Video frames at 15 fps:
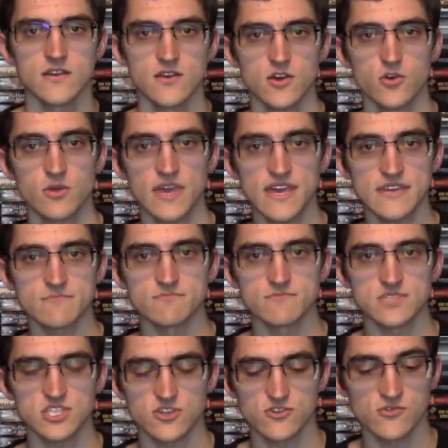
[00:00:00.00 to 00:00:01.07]
Okay,
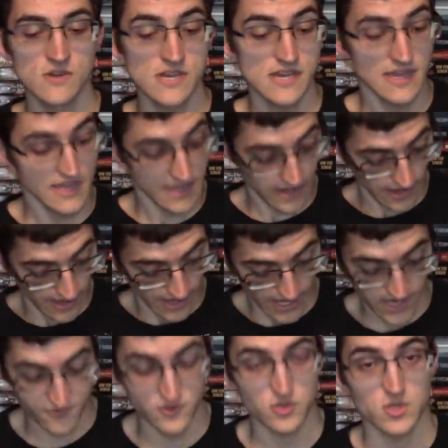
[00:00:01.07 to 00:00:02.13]
so
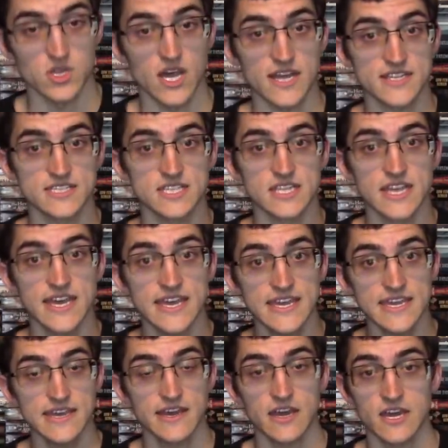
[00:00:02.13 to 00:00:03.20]
after a lot of
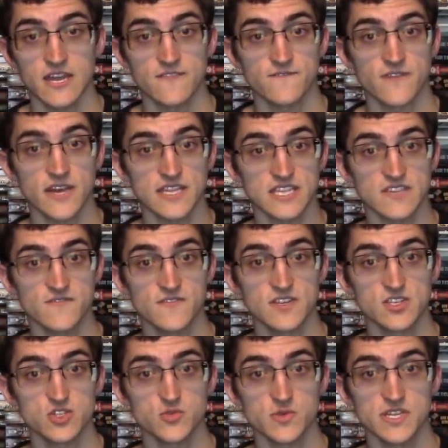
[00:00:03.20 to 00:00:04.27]
delay, I have finally
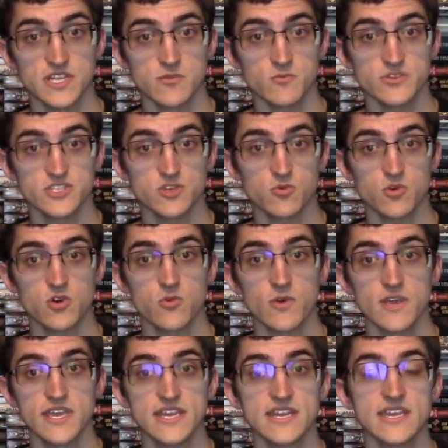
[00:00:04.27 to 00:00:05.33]
finished reading Winter War
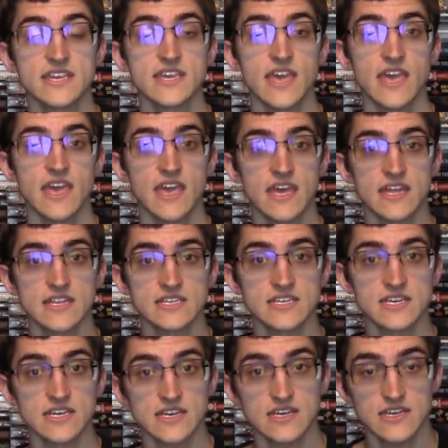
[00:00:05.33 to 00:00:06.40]
Awakening, and
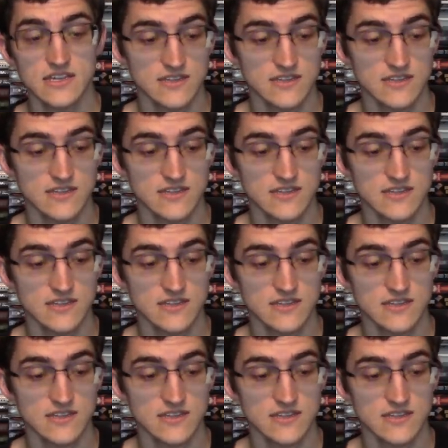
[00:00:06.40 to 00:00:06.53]
I